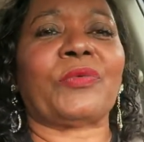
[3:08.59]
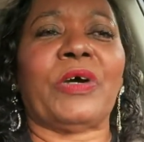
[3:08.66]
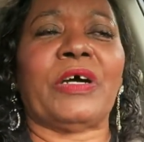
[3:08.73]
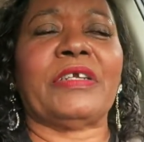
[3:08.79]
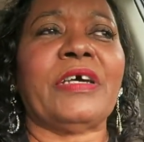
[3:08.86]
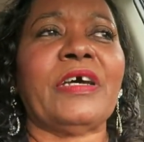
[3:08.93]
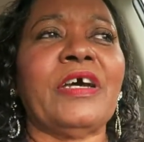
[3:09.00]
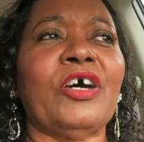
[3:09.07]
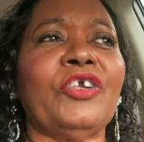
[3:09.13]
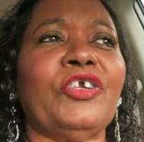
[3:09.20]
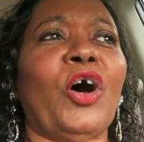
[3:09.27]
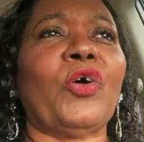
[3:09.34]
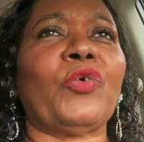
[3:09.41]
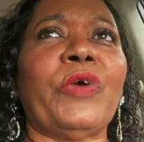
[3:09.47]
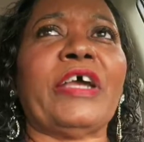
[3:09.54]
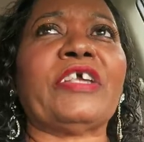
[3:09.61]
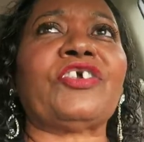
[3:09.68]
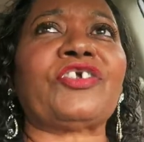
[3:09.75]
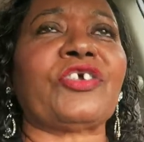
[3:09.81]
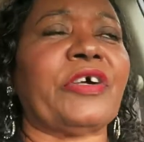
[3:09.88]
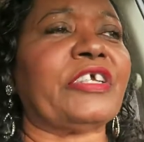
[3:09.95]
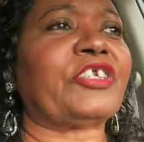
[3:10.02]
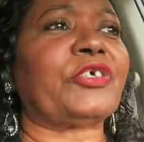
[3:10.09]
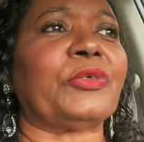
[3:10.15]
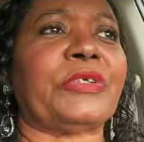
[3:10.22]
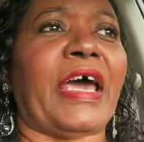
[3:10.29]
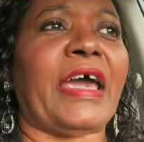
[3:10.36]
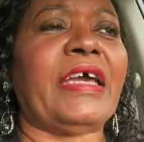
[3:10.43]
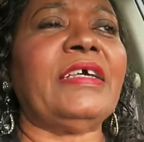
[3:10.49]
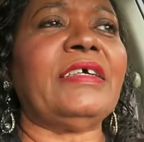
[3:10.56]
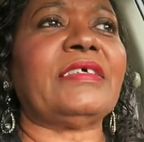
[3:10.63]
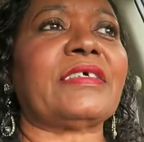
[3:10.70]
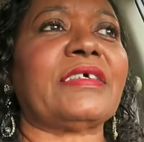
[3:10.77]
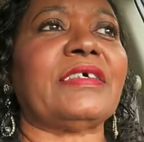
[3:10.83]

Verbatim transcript: run no register in two days.